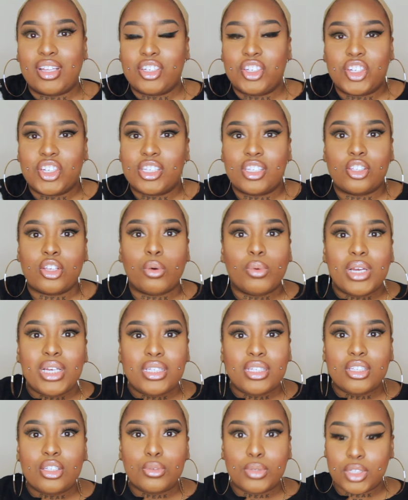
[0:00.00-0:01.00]
it's just so
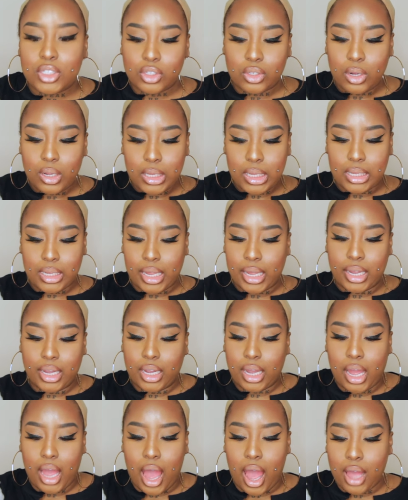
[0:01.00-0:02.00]
easy to install it
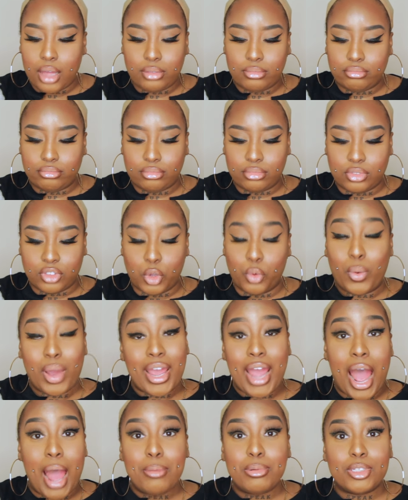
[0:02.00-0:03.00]
like the
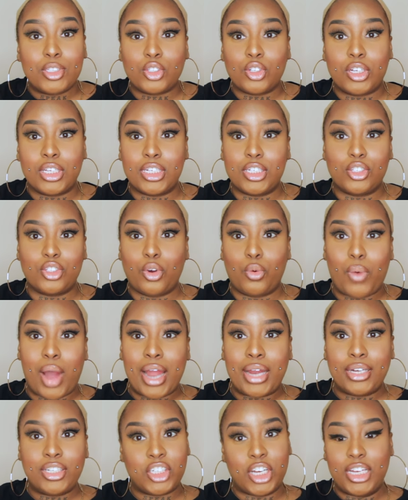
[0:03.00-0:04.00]
way I'm installing it so
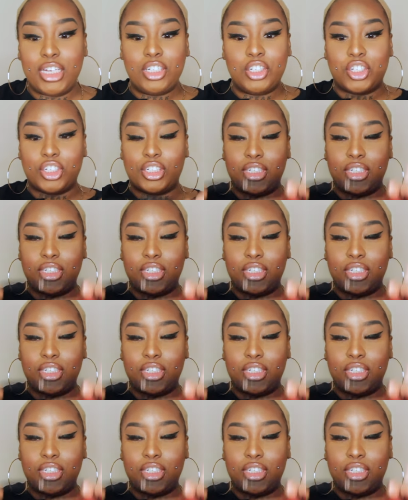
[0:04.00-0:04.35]
why change